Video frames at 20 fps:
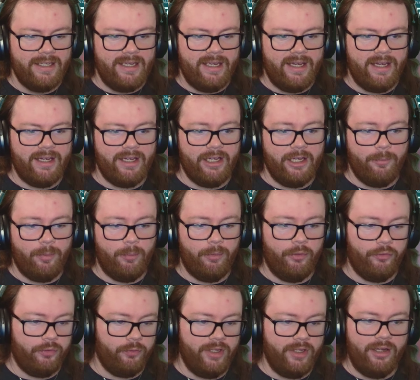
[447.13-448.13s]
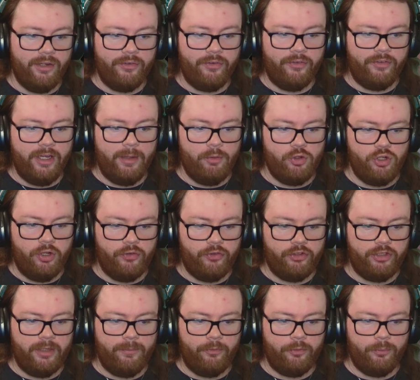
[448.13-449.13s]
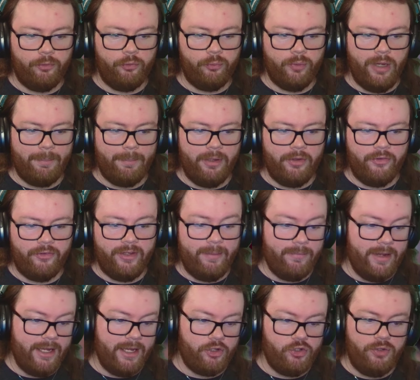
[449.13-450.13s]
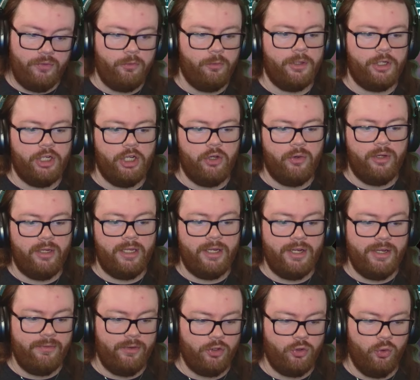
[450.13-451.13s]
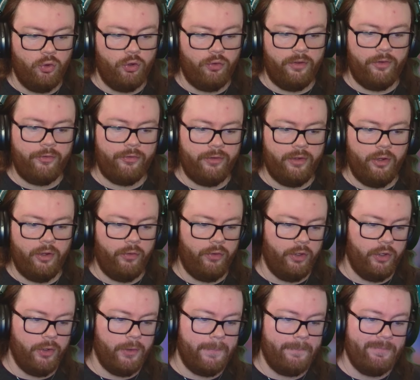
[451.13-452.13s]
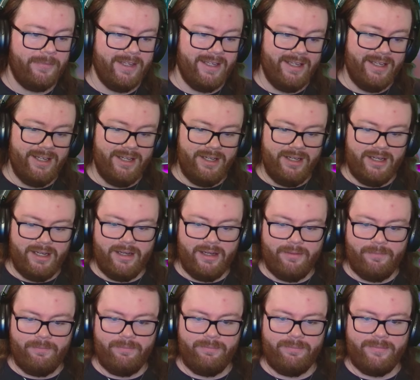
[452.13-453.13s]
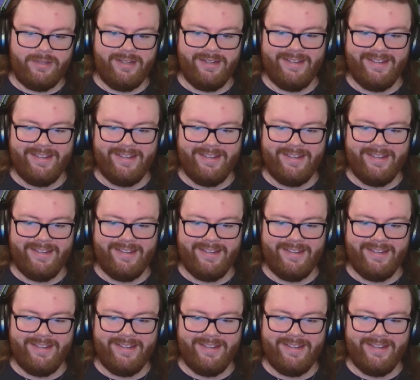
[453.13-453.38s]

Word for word: Uh, but most of Talus' damage also comes from his weapon. Same actually for Makoa and even Corvus, although... Oh.